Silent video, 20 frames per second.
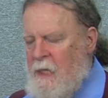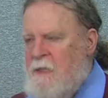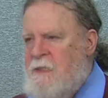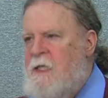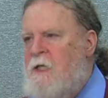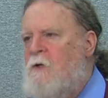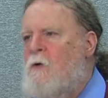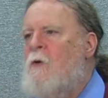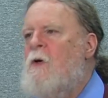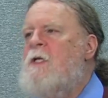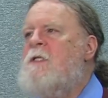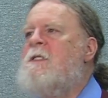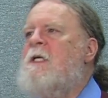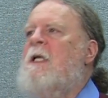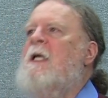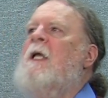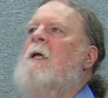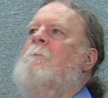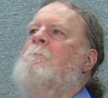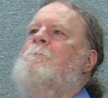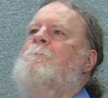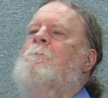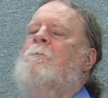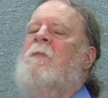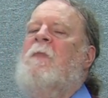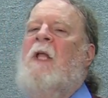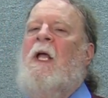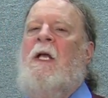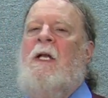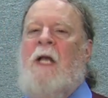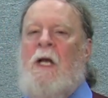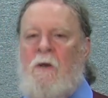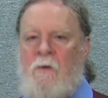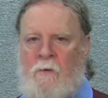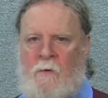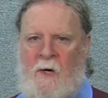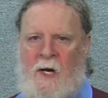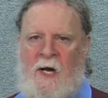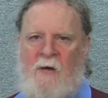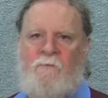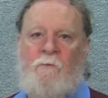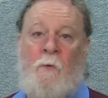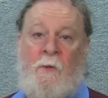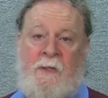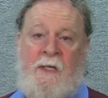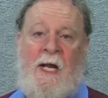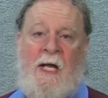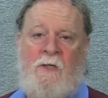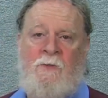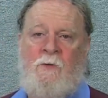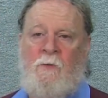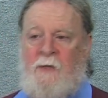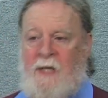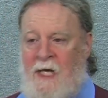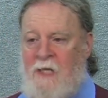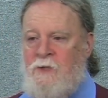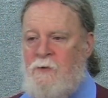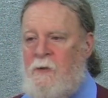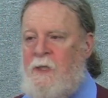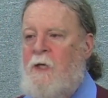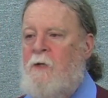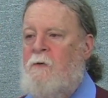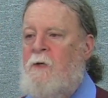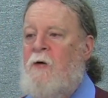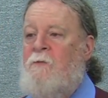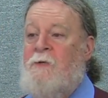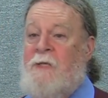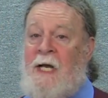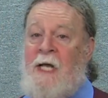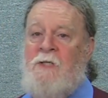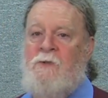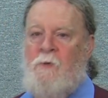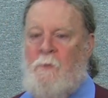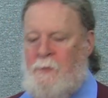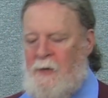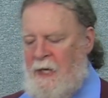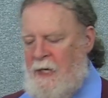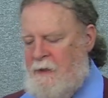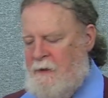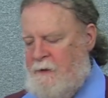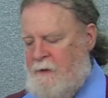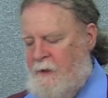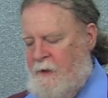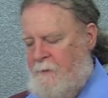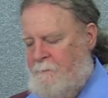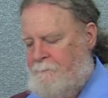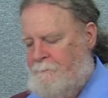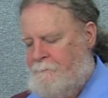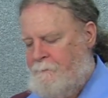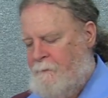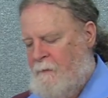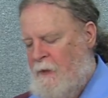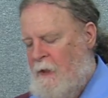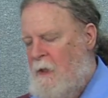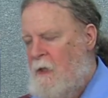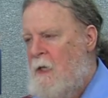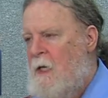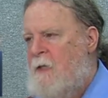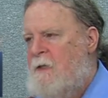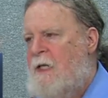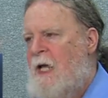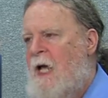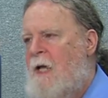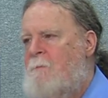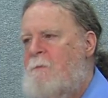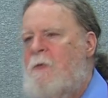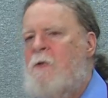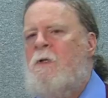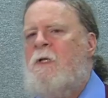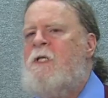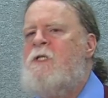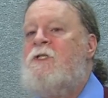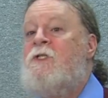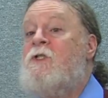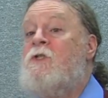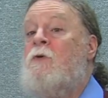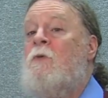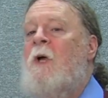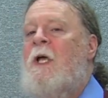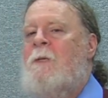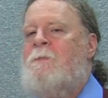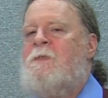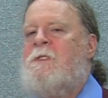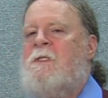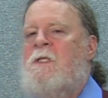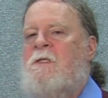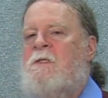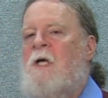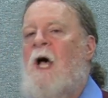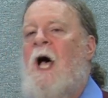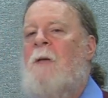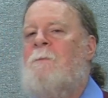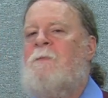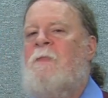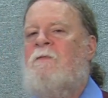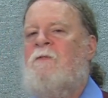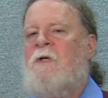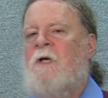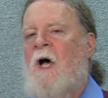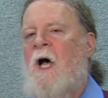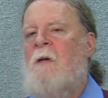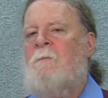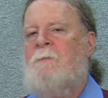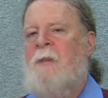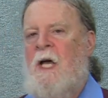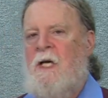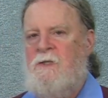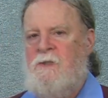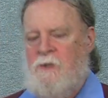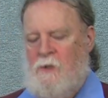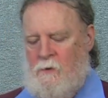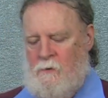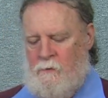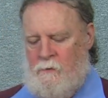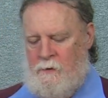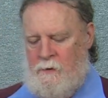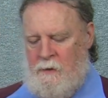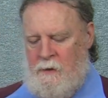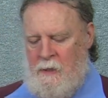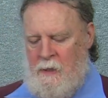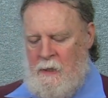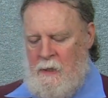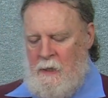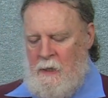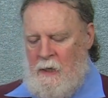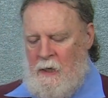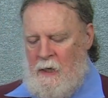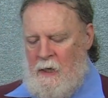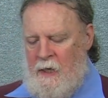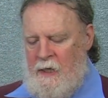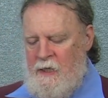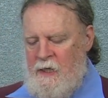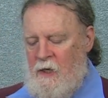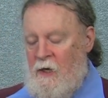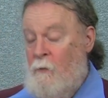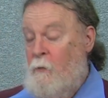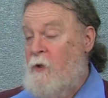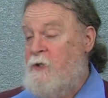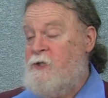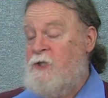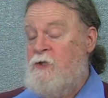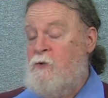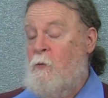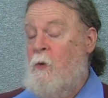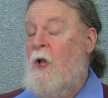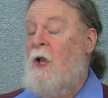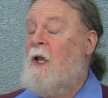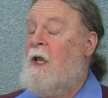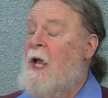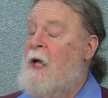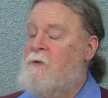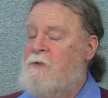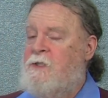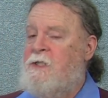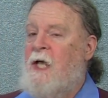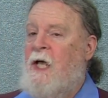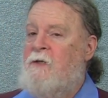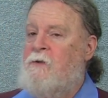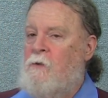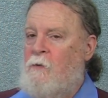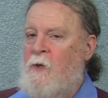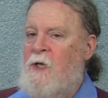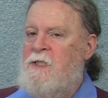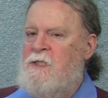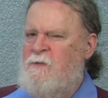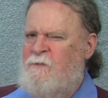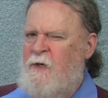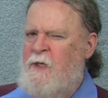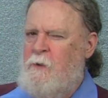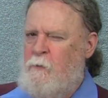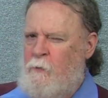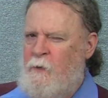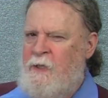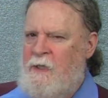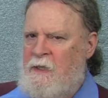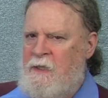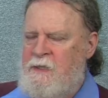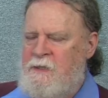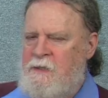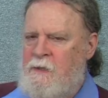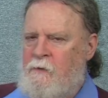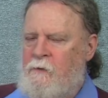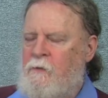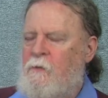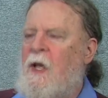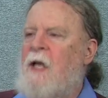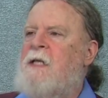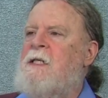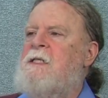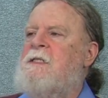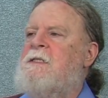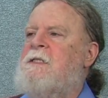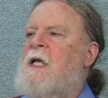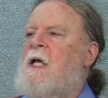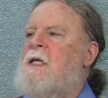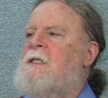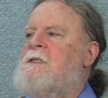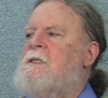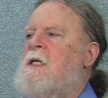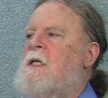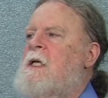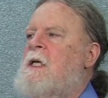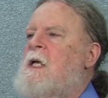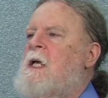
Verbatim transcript: See, according to him, an aircraft with an actual, an actual aircraft with an actual pilot in it that merely scrapes the top of a combat zone, uh, which is well outside the range of any realistic threat, he says,